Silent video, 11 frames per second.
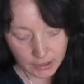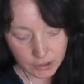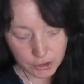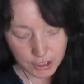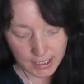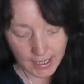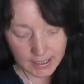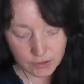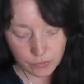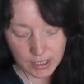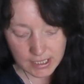She
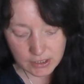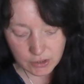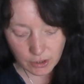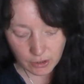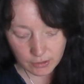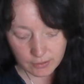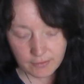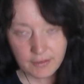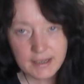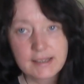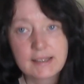has redone
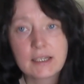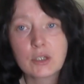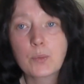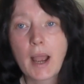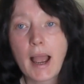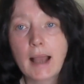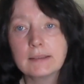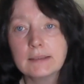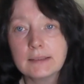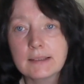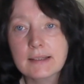vintage
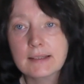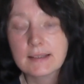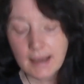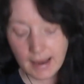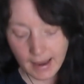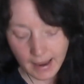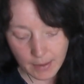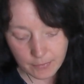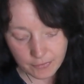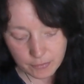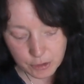patterns
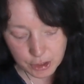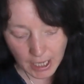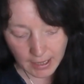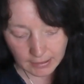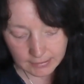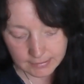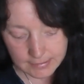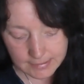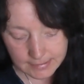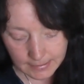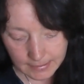from
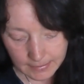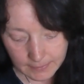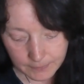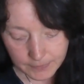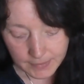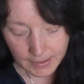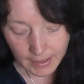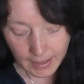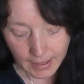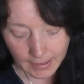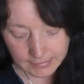Shetland,
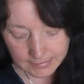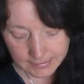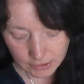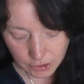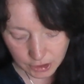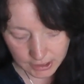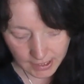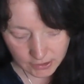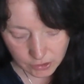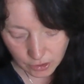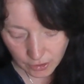and she
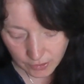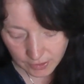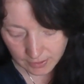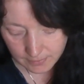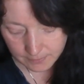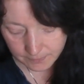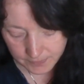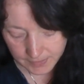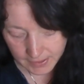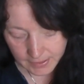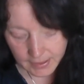has done them
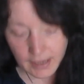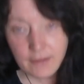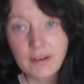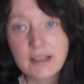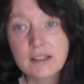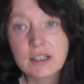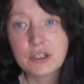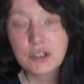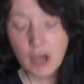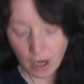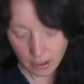in vintage
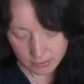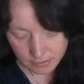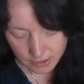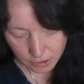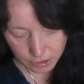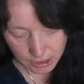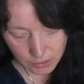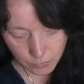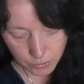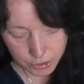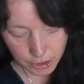yarns that she's
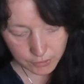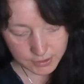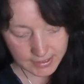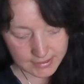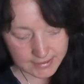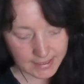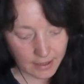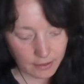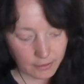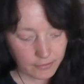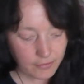produced
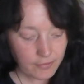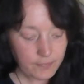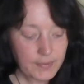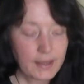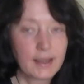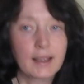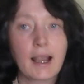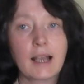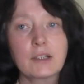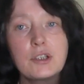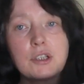herself,
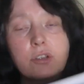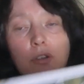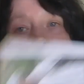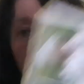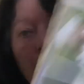and she's done the